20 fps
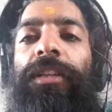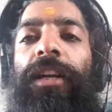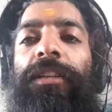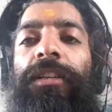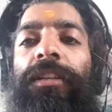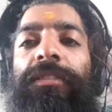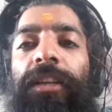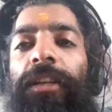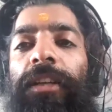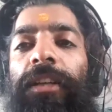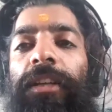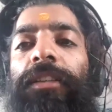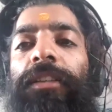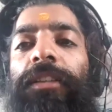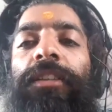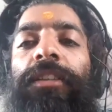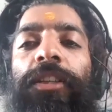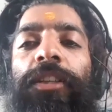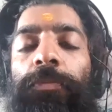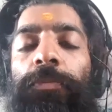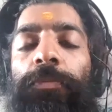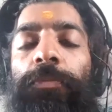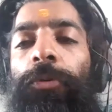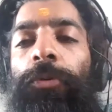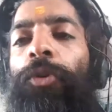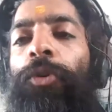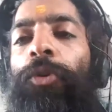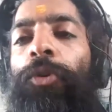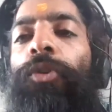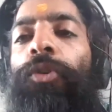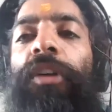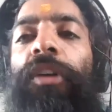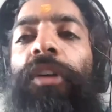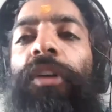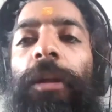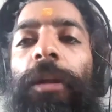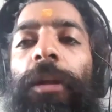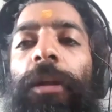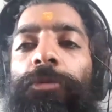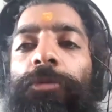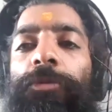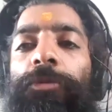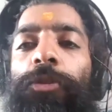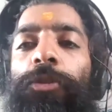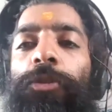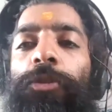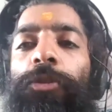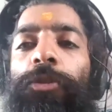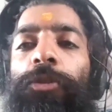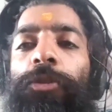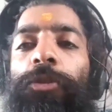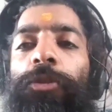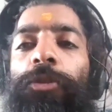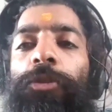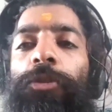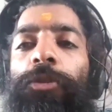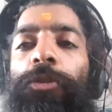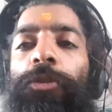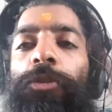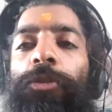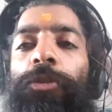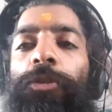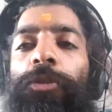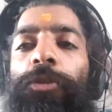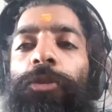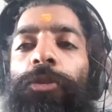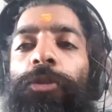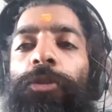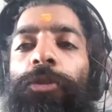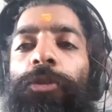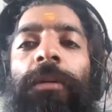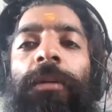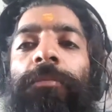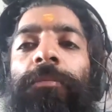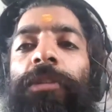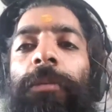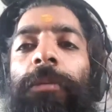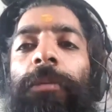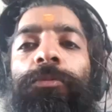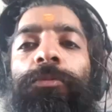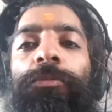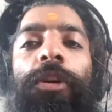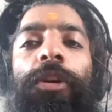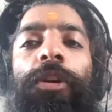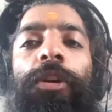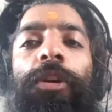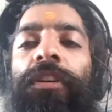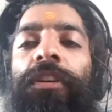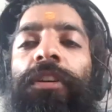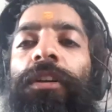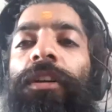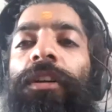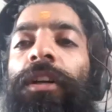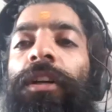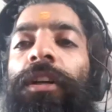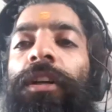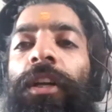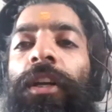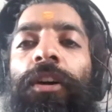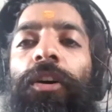selling these programs to people and giving them some sort of a